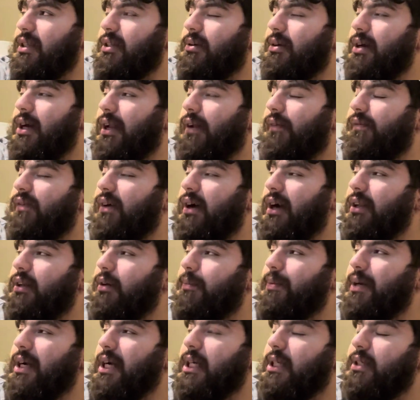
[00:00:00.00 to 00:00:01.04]
know how to find their
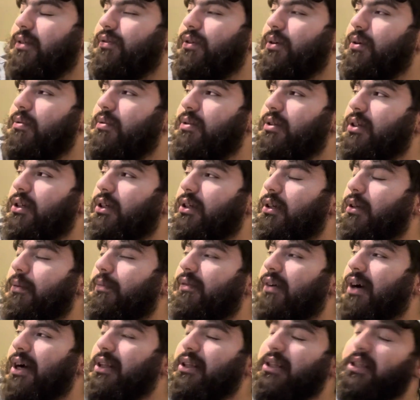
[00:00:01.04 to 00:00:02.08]
parents' phones and are going to
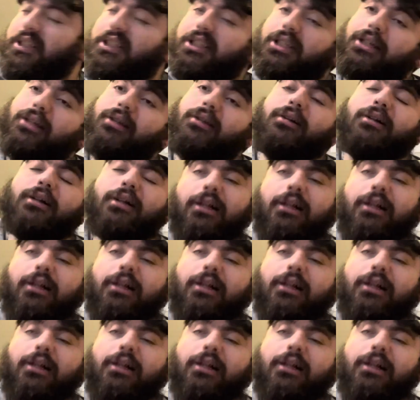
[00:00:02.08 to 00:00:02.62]
find this shit.